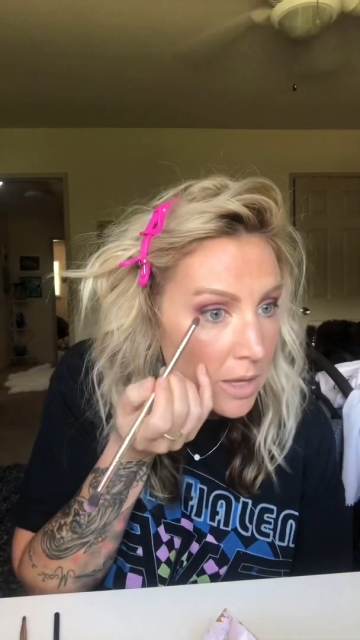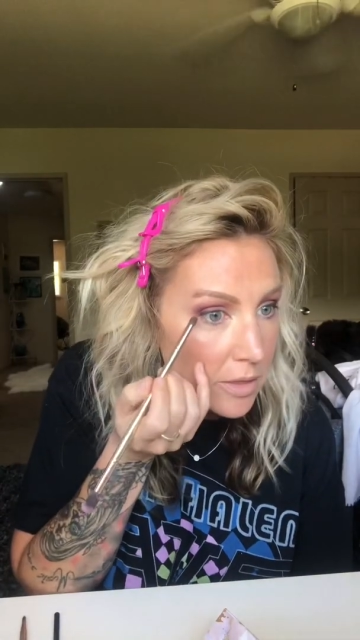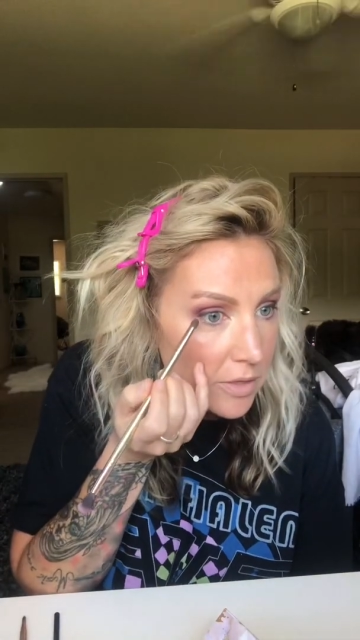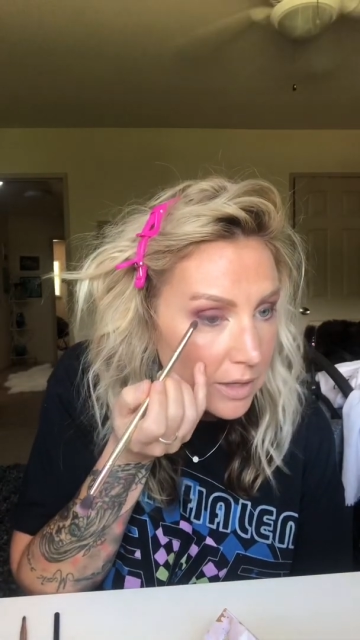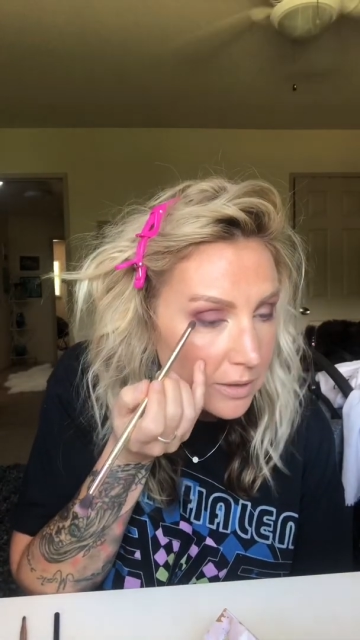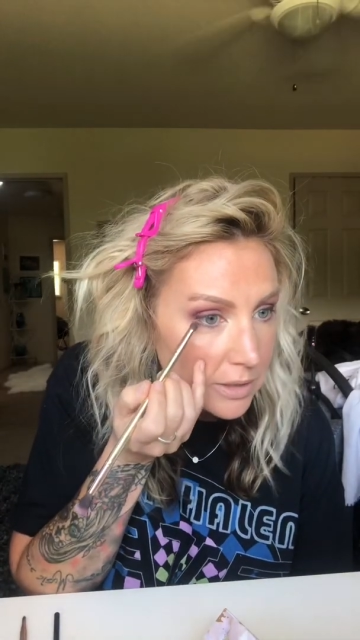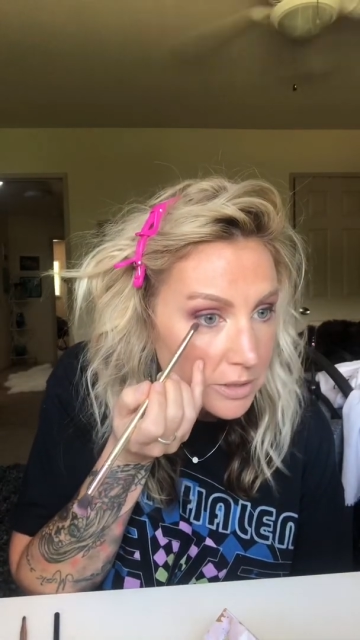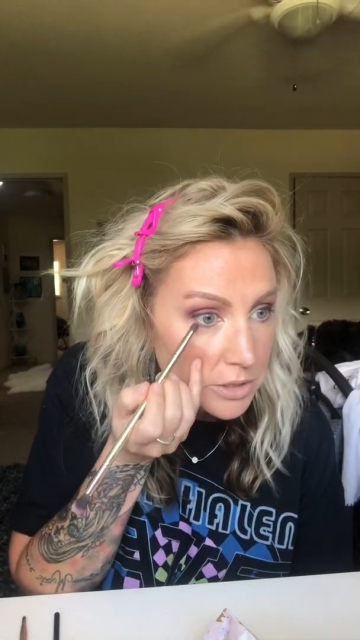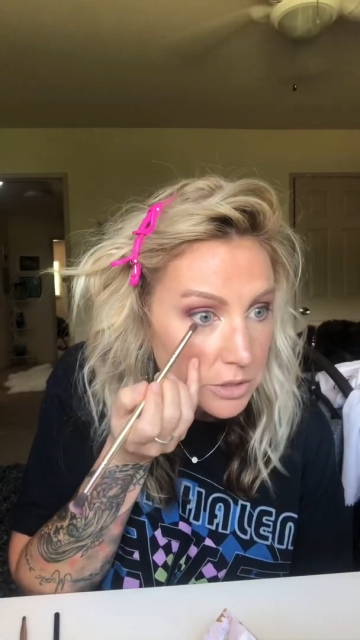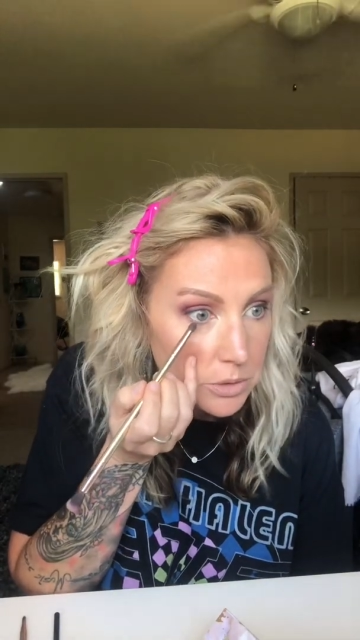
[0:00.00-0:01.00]
Then I like to
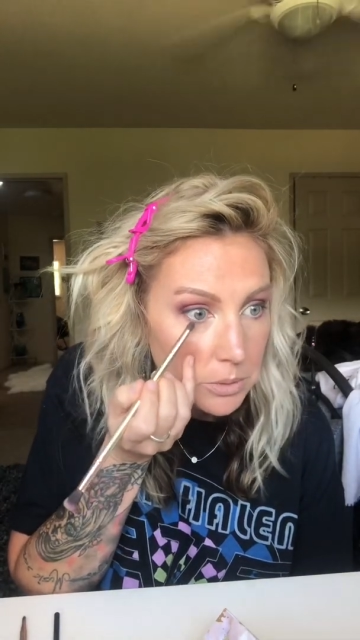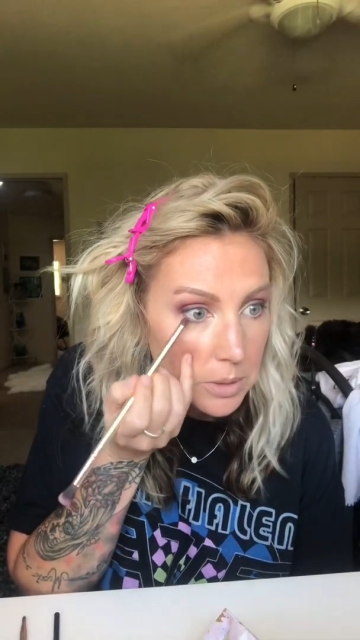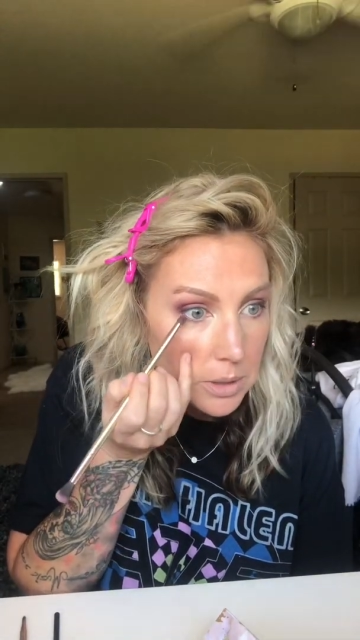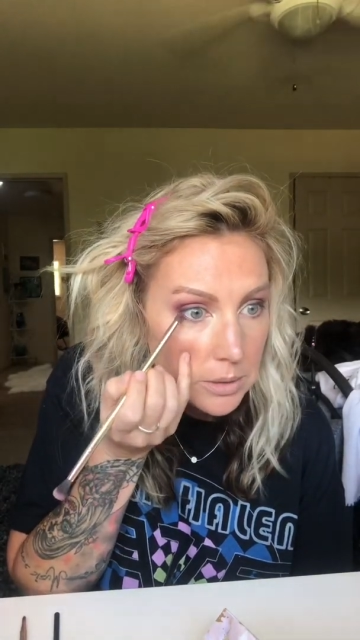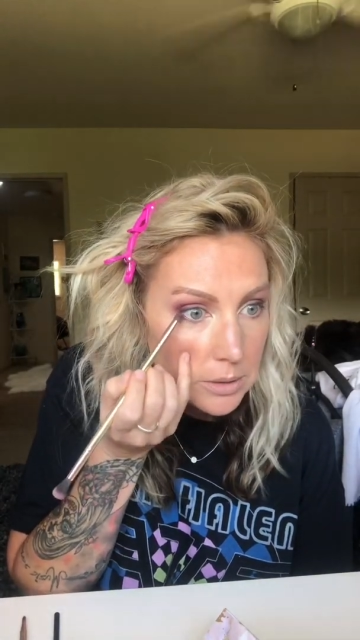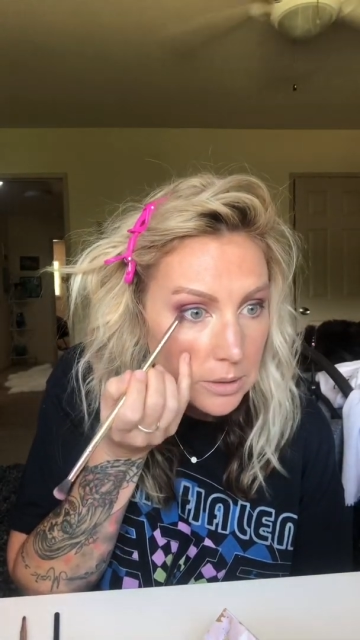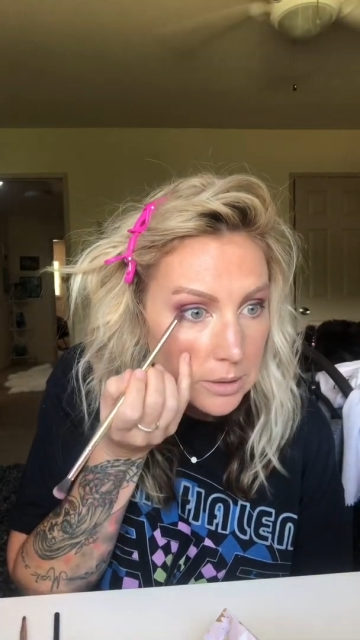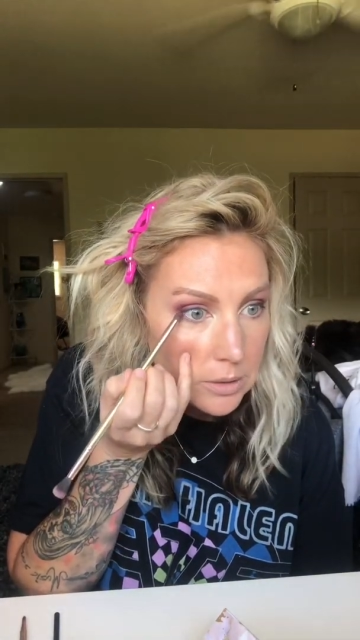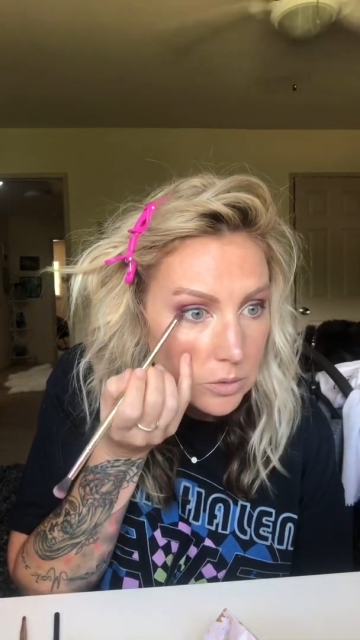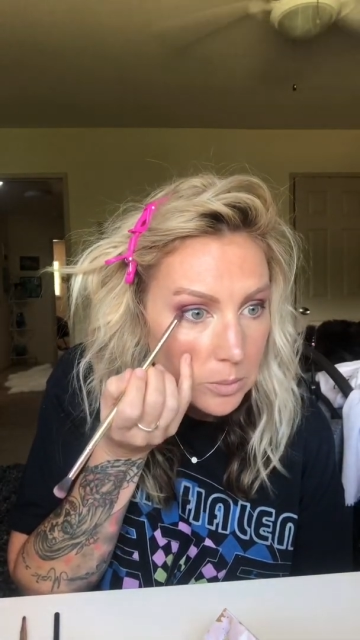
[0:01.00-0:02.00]
do a
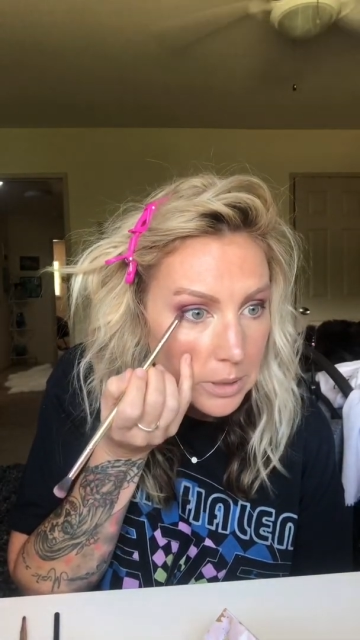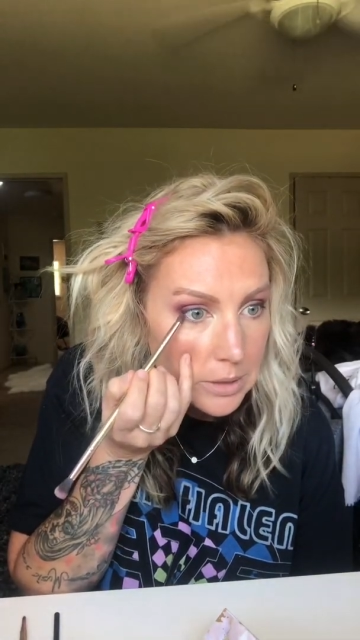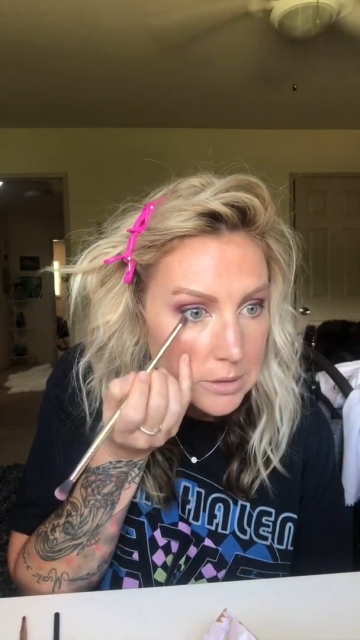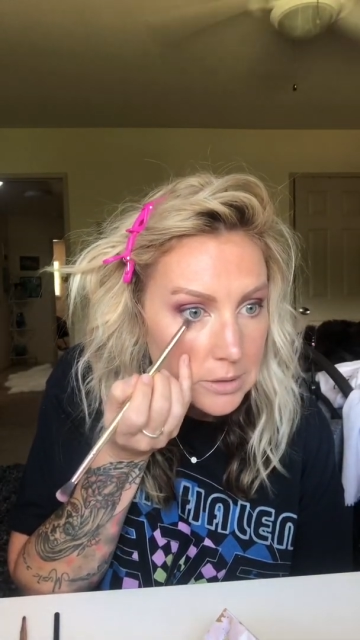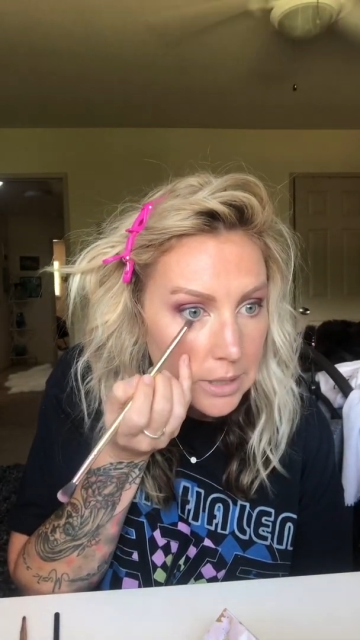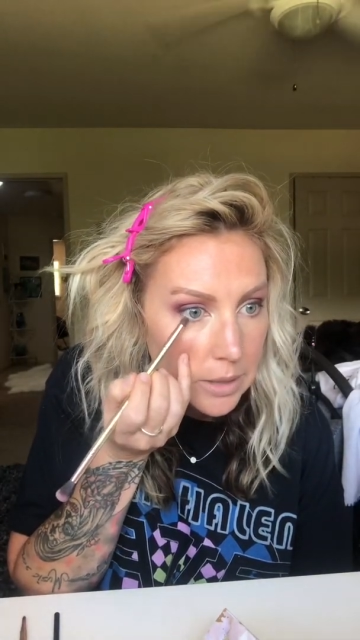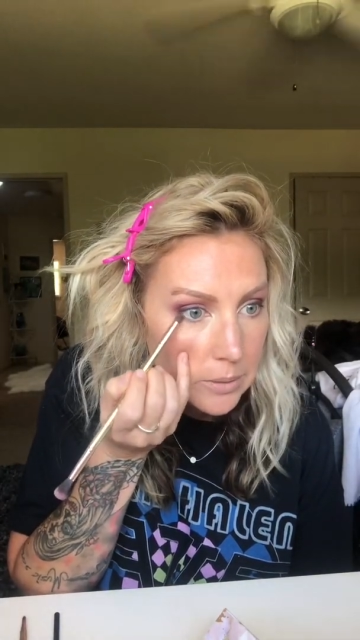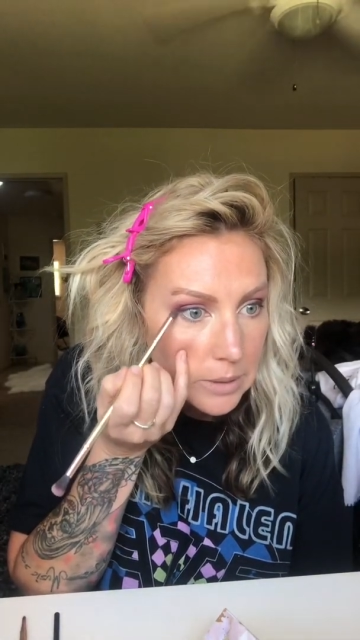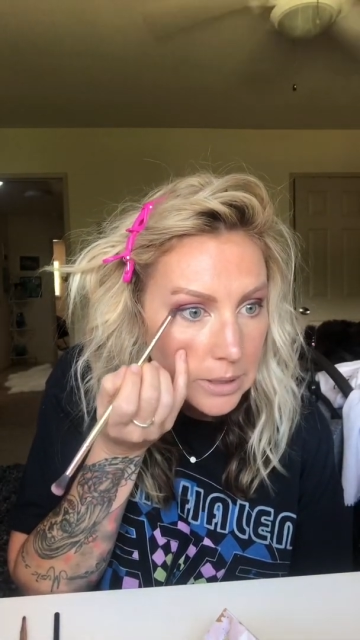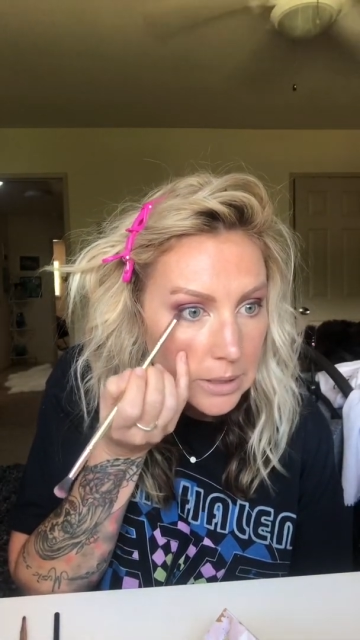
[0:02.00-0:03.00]
little bit
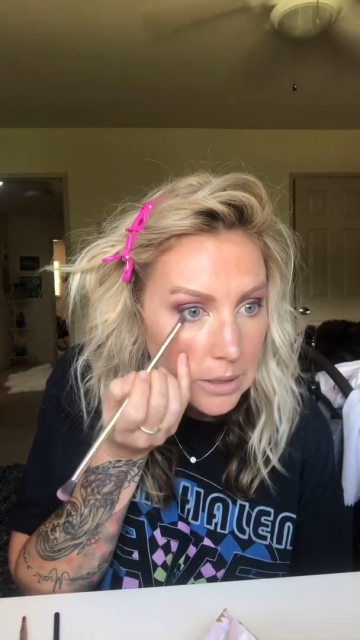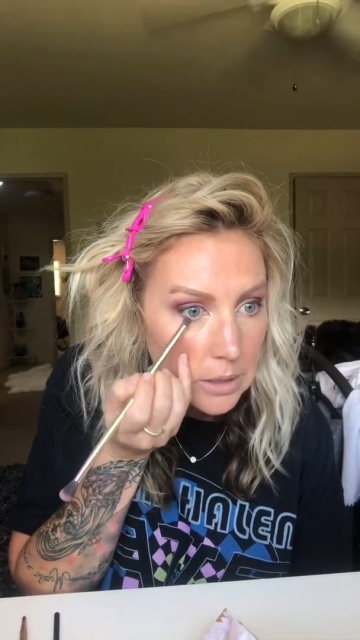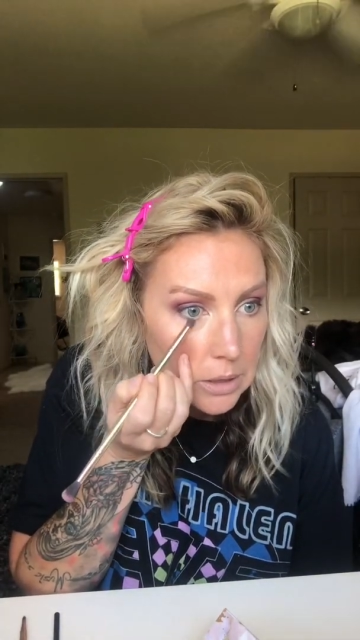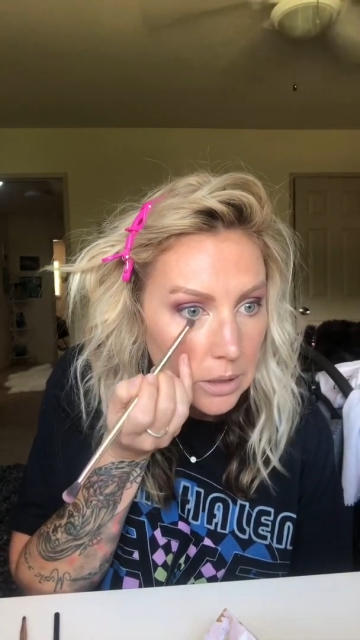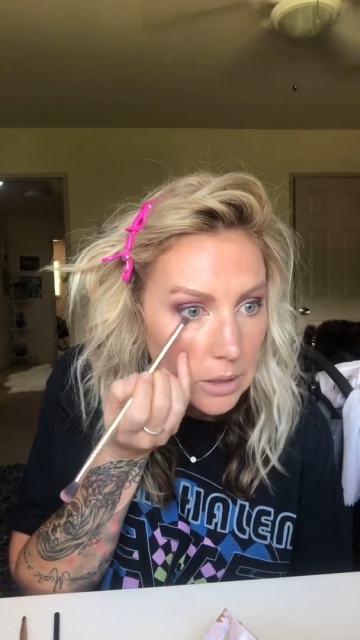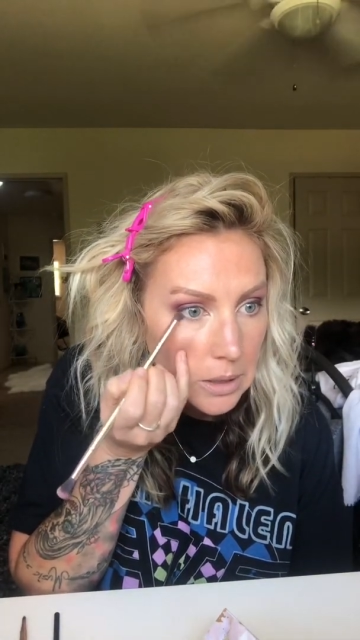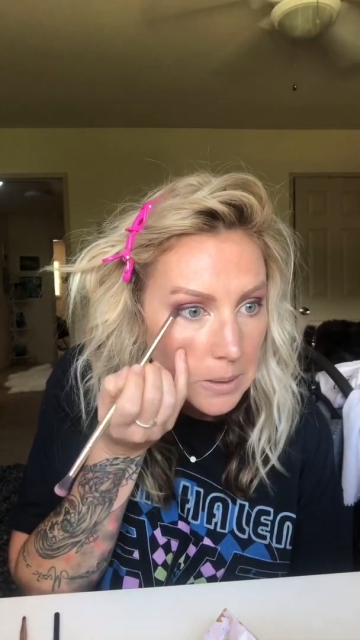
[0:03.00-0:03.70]
down here,